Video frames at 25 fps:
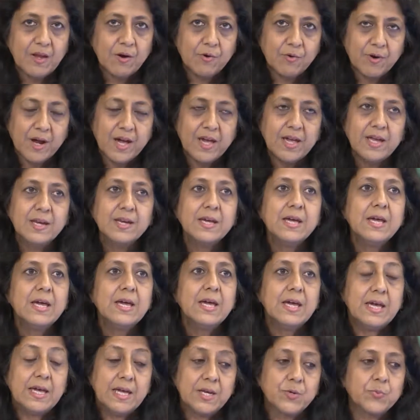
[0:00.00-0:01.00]
right?
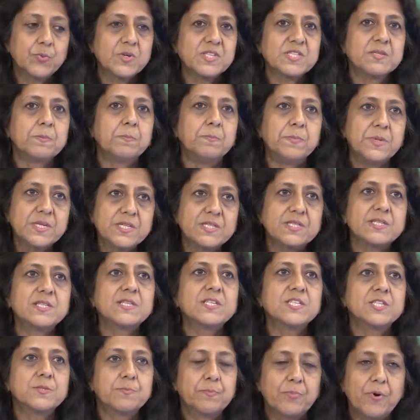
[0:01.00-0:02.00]
It was a
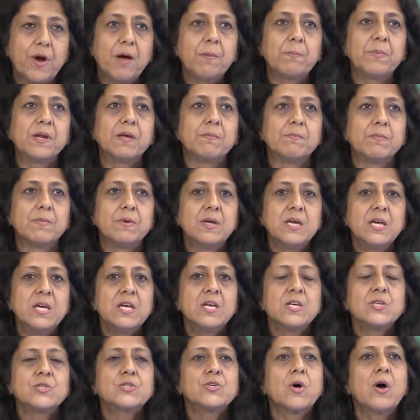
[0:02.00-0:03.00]
business problem.
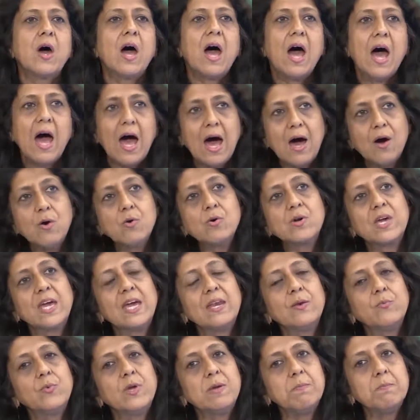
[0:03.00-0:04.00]
So how
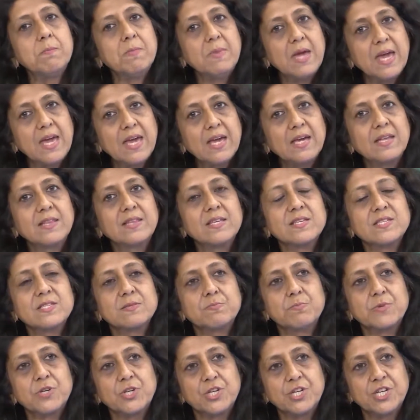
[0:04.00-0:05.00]
can we make
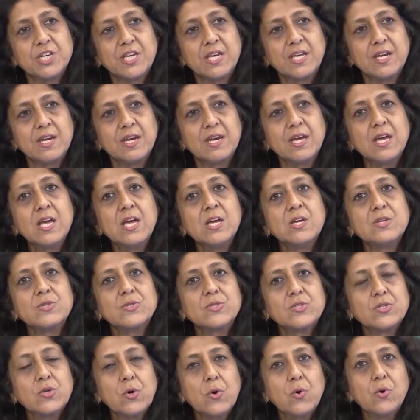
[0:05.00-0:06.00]
this machine
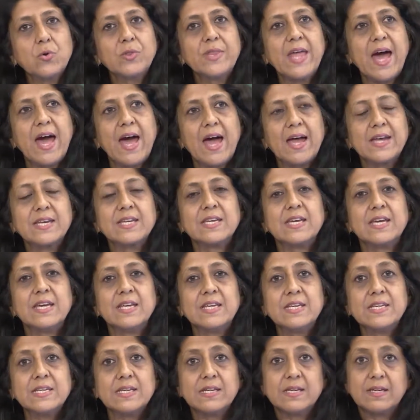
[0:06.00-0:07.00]
so that
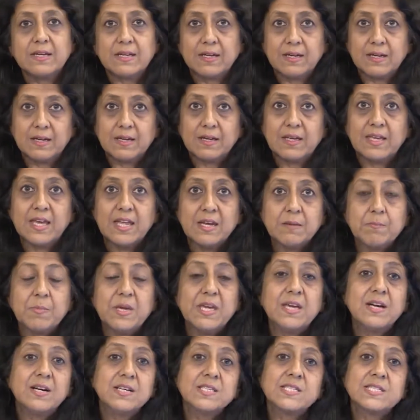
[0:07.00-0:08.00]
it can
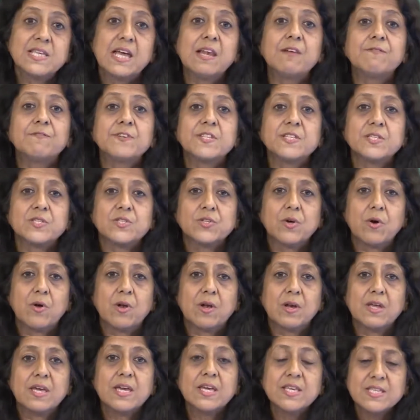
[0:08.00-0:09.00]
be a
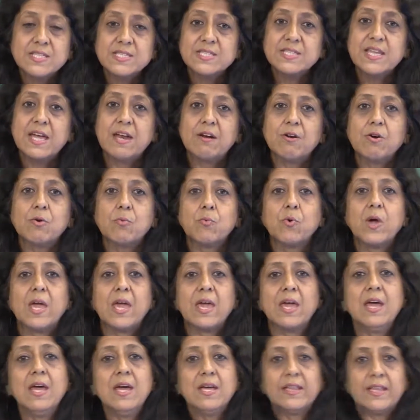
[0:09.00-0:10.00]
self-install? Is there a
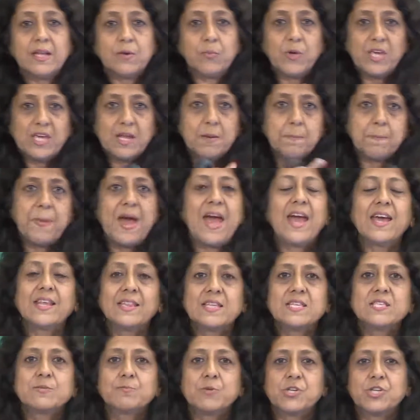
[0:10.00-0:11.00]
way that we can pack
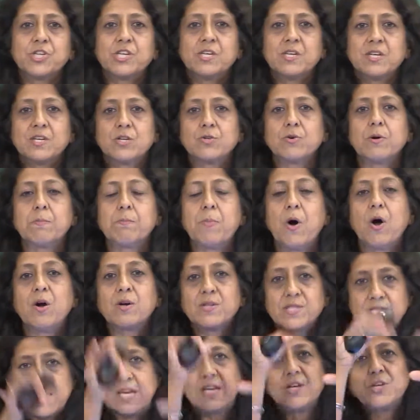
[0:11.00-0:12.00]
this machine into a
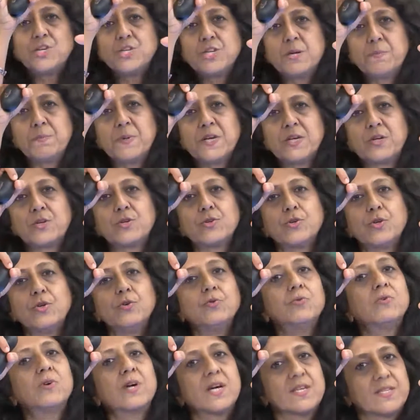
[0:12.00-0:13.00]
box and ship it to
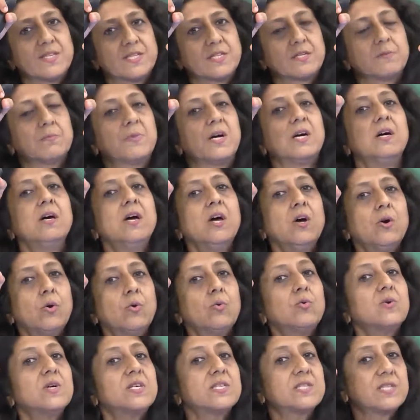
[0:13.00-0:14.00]
you, customer,
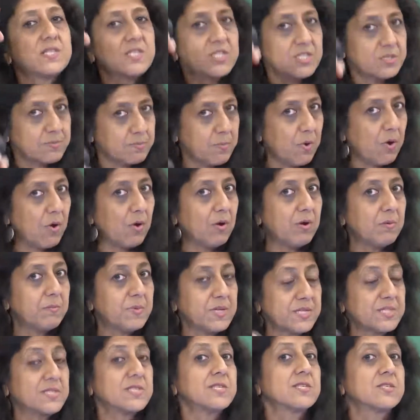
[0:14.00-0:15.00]
who is a small
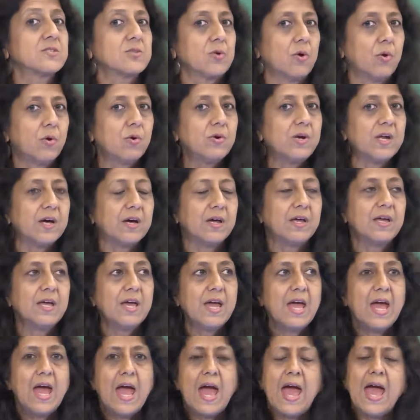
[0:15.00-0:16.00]
business owner,
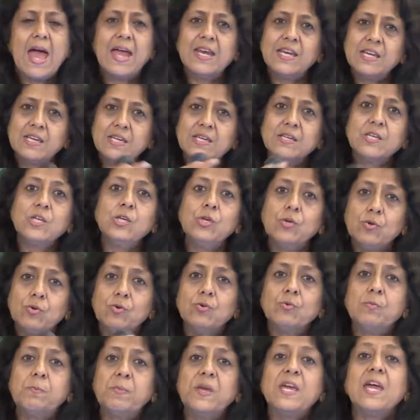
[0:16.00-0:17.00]
and
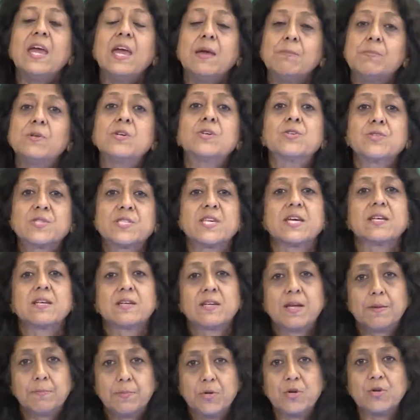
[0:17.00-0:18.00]
you be able to set
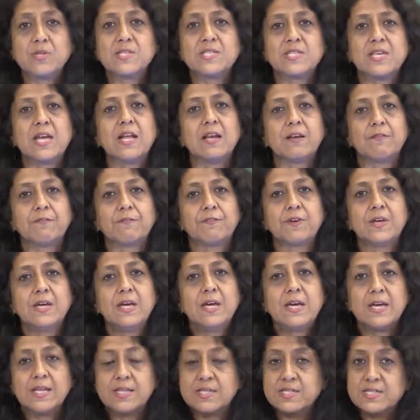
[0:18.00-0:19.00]
it up yourself?
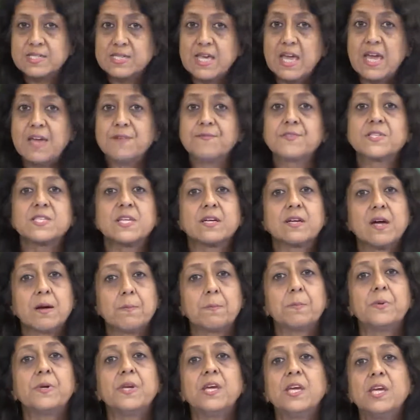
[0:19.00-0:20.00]
It saves the
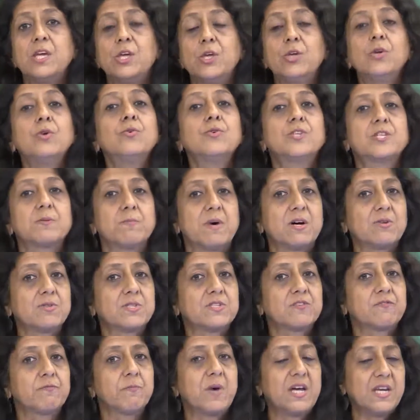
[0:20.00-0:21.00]
company huge
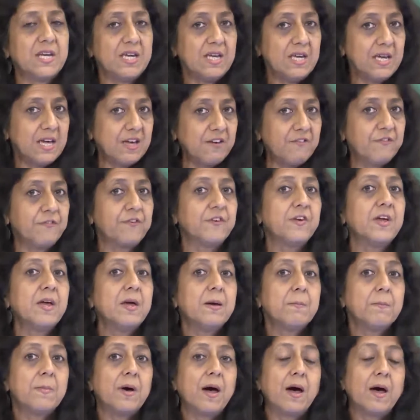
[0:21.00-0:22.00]
amounts of money if
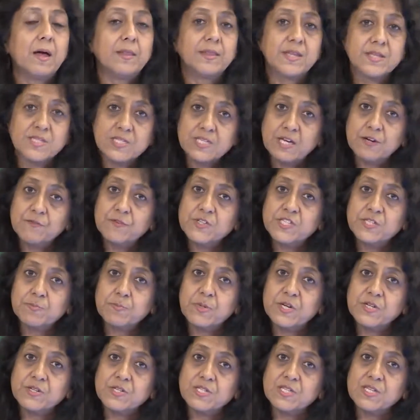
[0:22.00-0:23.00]
the service
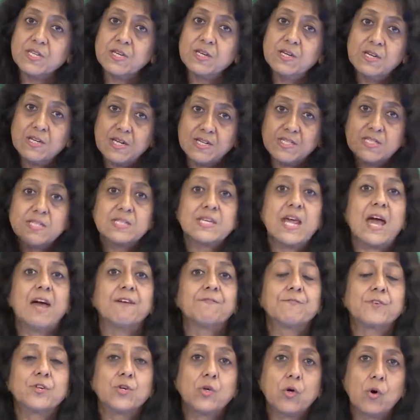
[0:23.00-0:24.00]
person doesn't
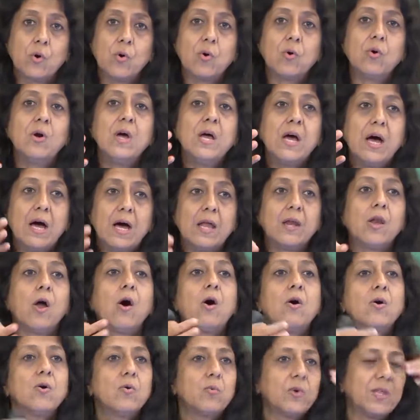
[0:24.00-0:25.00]
have to go
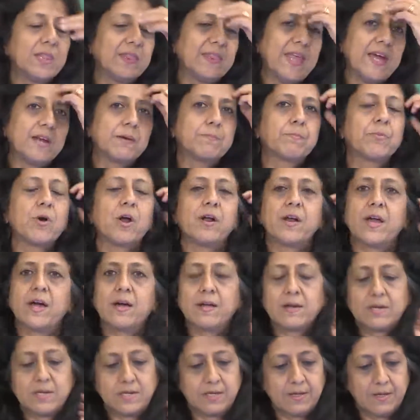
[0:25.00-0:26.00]
along with that
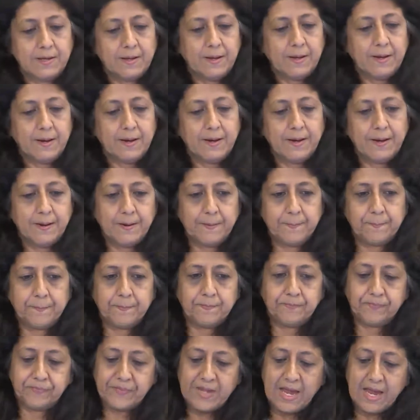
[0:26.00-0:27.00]
product
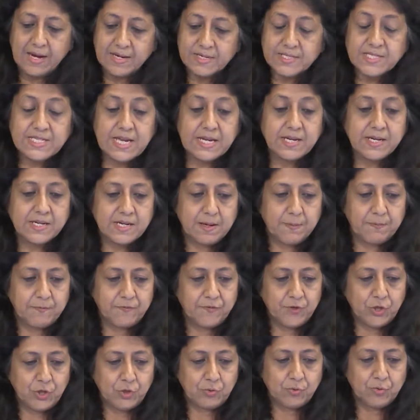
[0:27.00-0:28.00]
and set it up
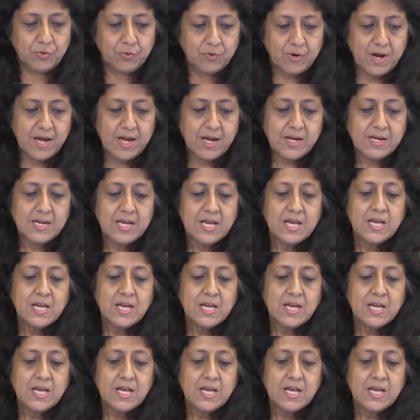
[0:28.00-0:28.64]
for you, right?